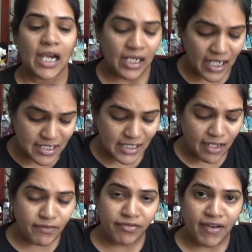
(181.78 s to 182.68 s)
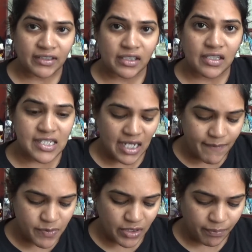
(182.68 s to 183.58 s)
I actually love the fact that this
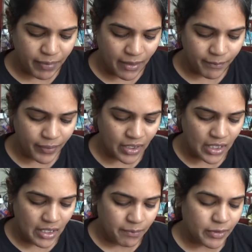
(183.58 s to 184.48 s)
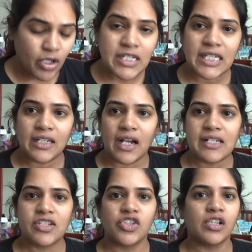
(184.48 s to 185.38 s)
comes with a pump, because in
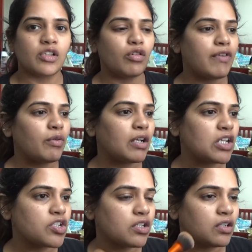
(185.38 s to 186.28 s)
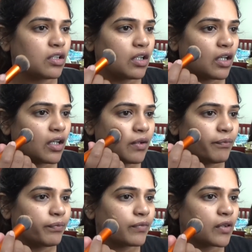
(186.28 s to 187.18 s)
NARS Sheer Glow foundation,
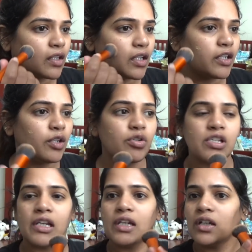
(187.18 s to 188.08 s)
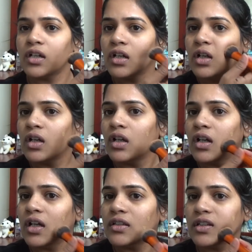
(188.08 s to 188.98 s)
it usually,
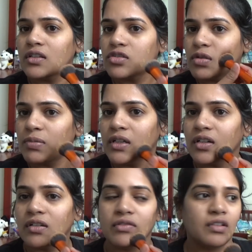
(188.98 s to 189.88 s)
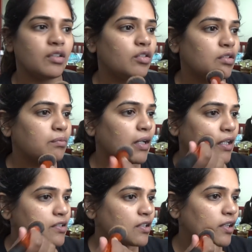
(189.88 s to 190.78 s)
I think this should be a good
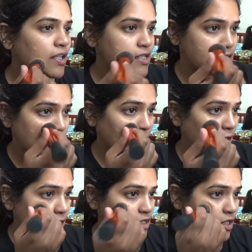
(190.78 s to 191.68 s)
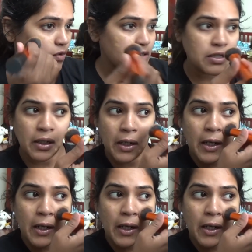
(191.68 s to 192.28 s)
match. Let's check it out.